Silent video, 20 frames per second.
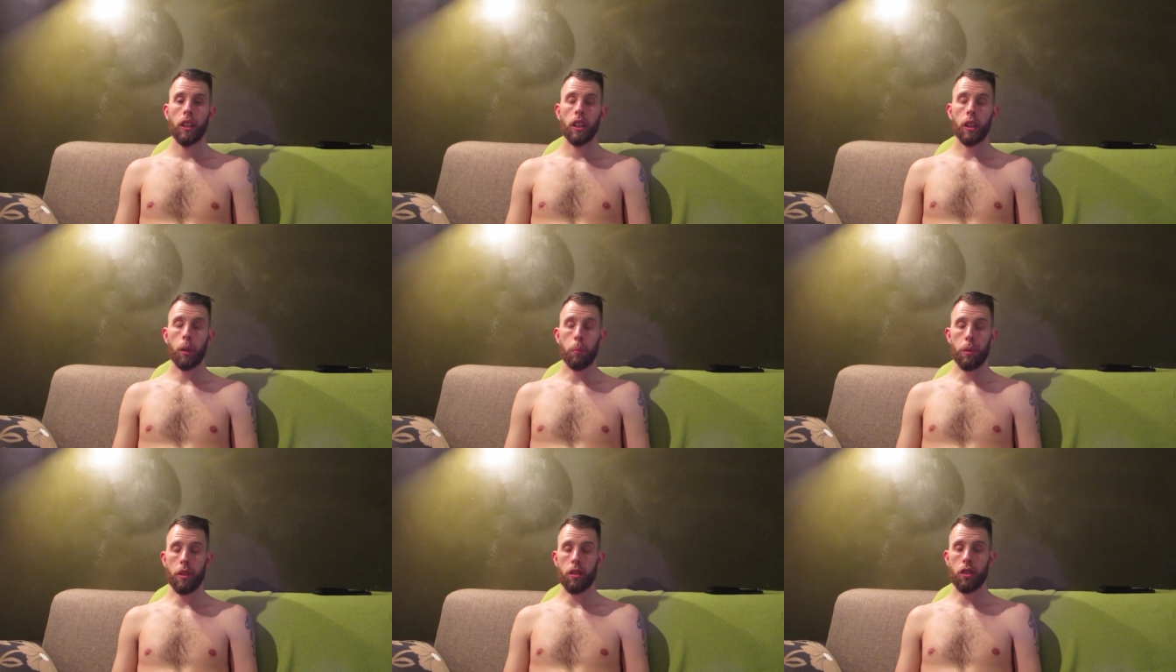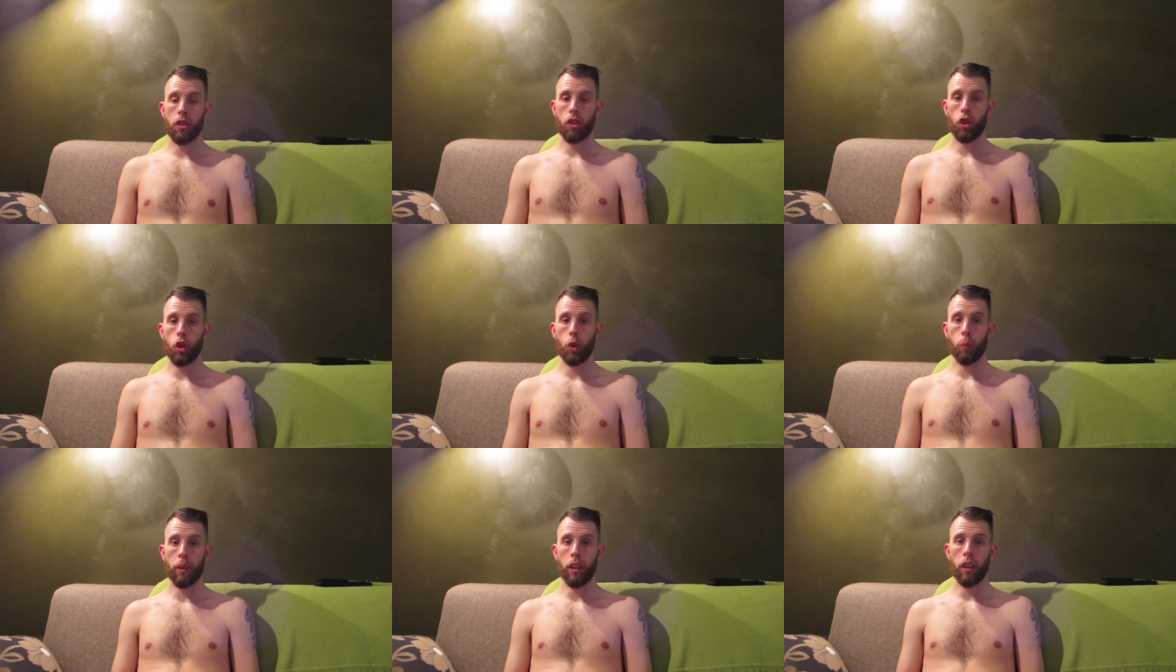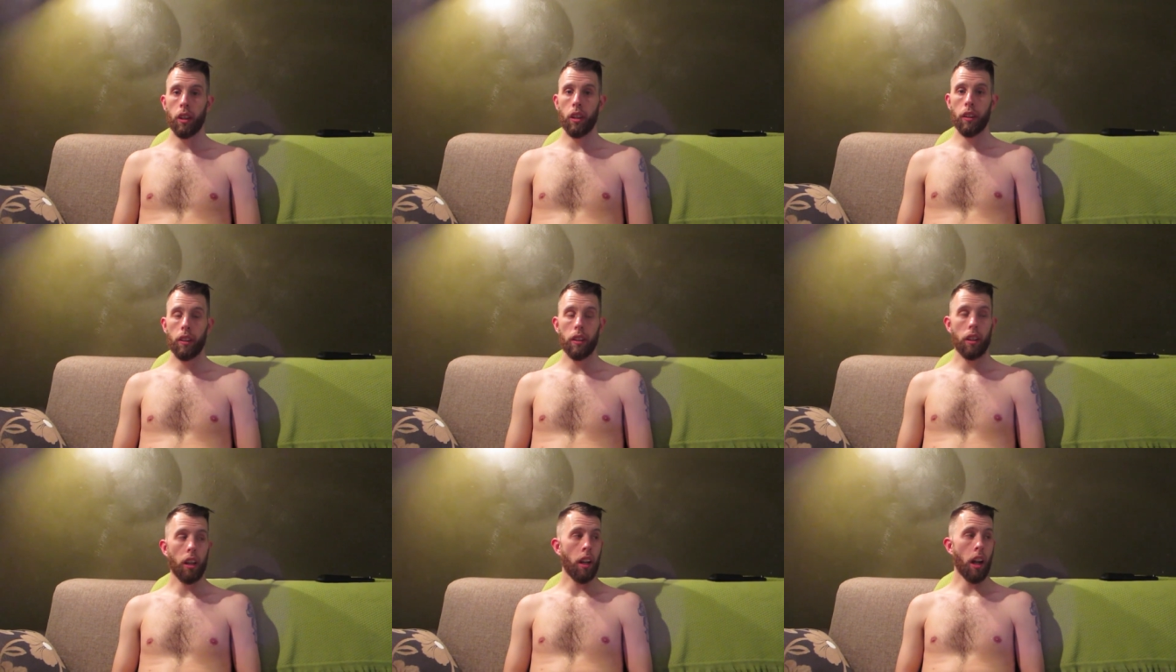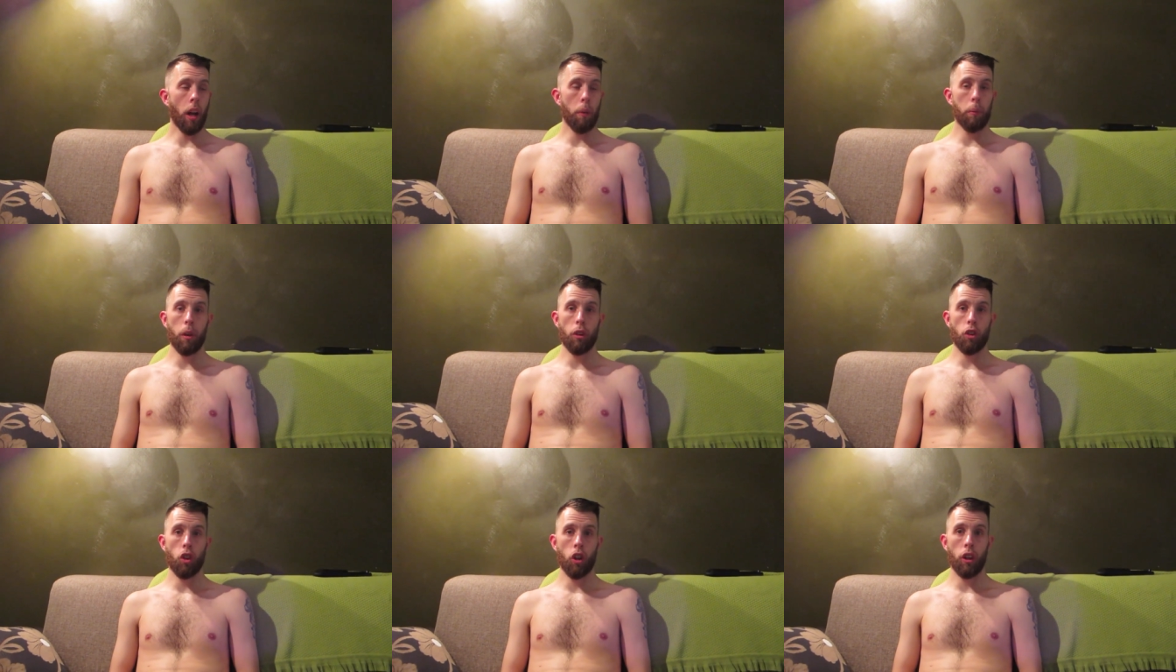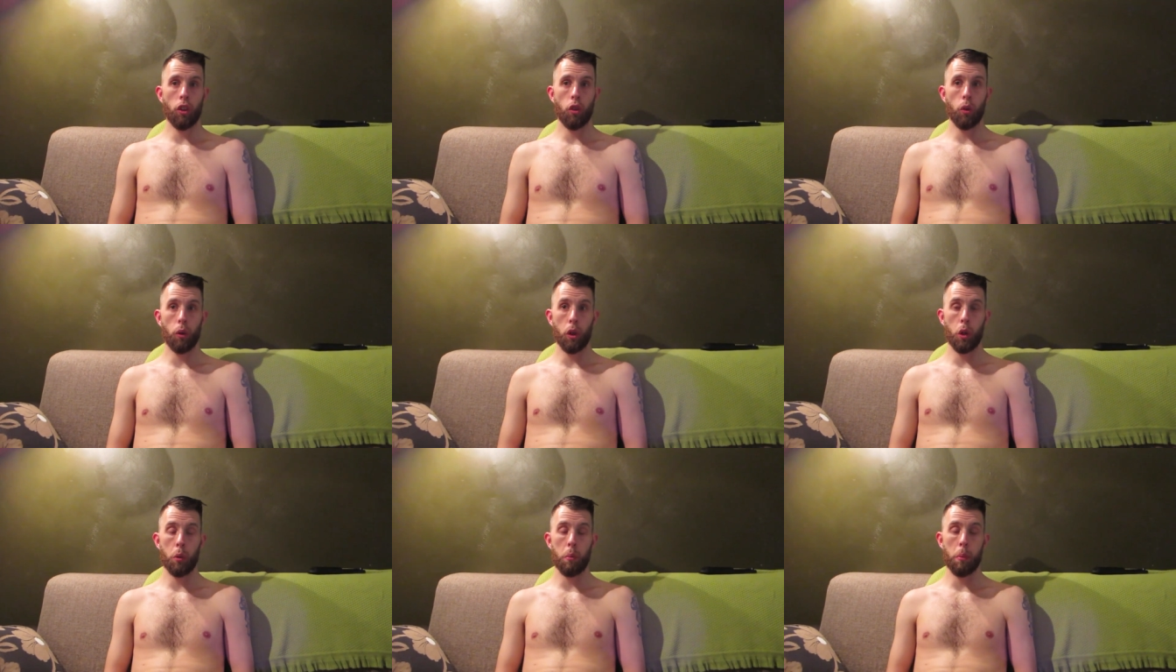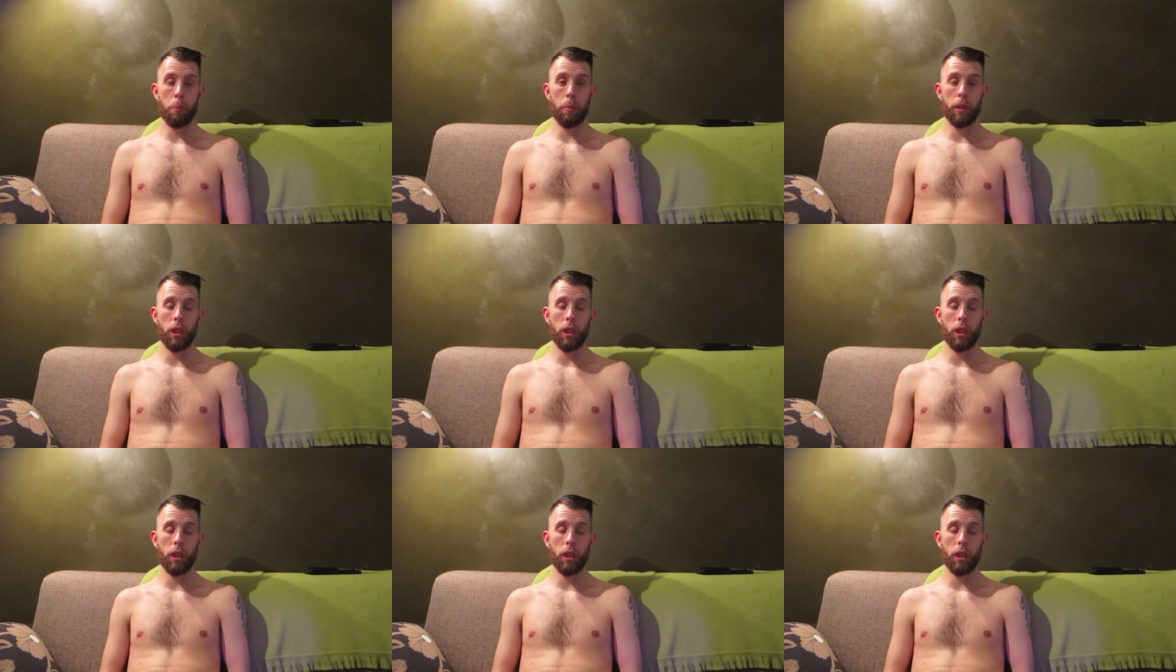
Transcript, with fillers: The beast is human, and I'm gonna turn into a human